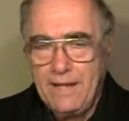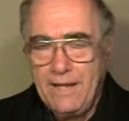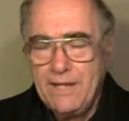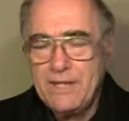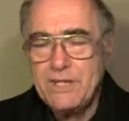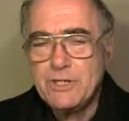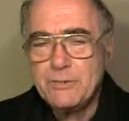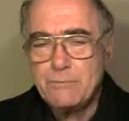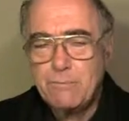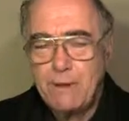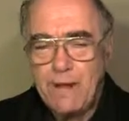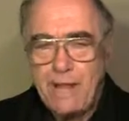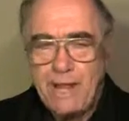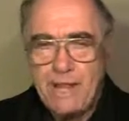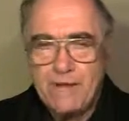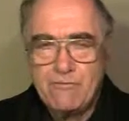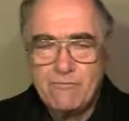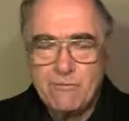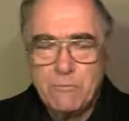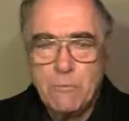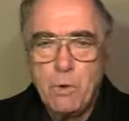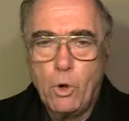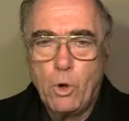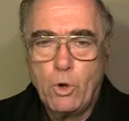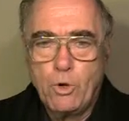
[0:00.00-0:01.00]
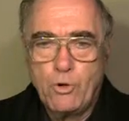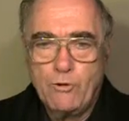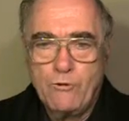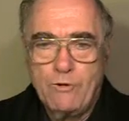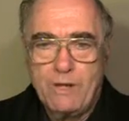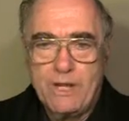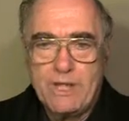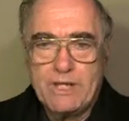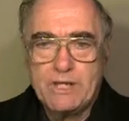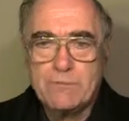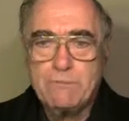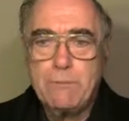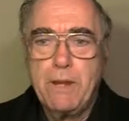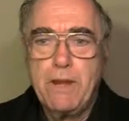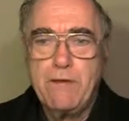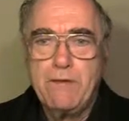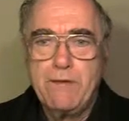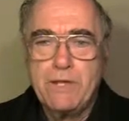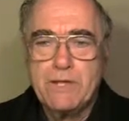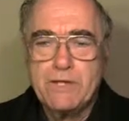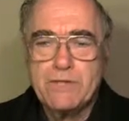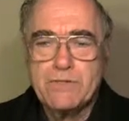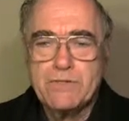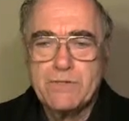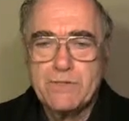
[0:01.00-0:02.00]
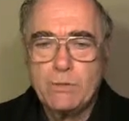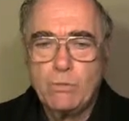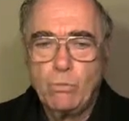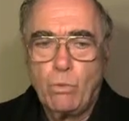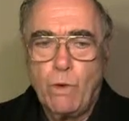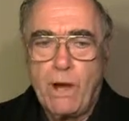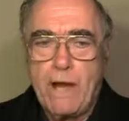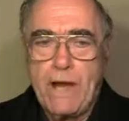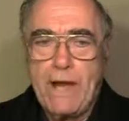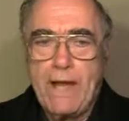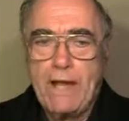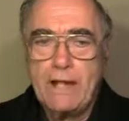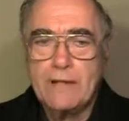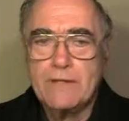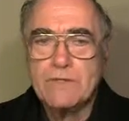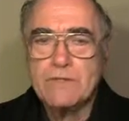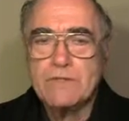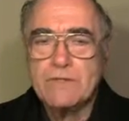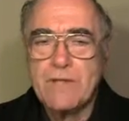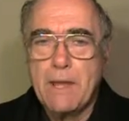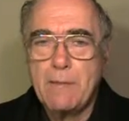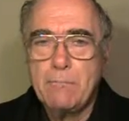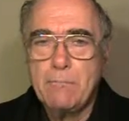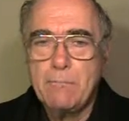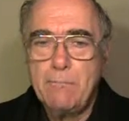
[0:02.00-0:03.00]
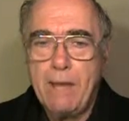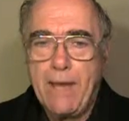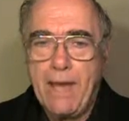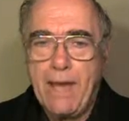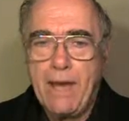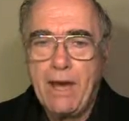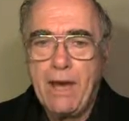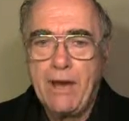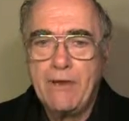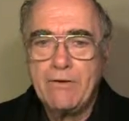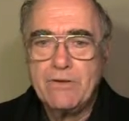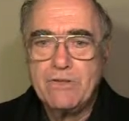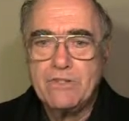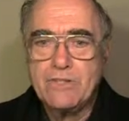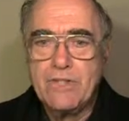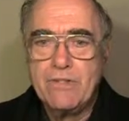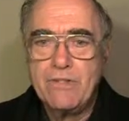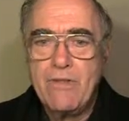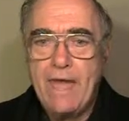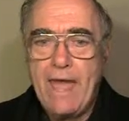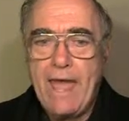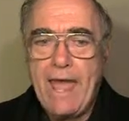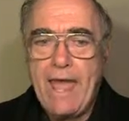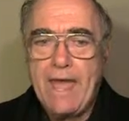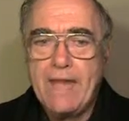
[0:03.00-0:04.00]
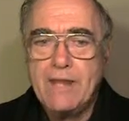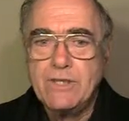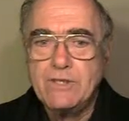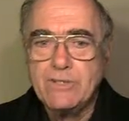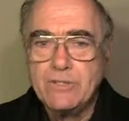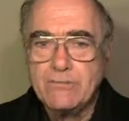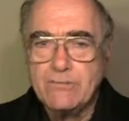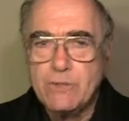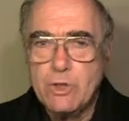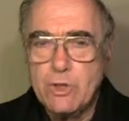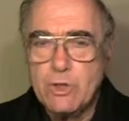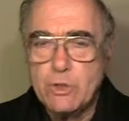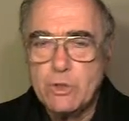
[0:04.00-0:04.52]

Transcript: It is plain from ordinary experience that while some power is in the hands of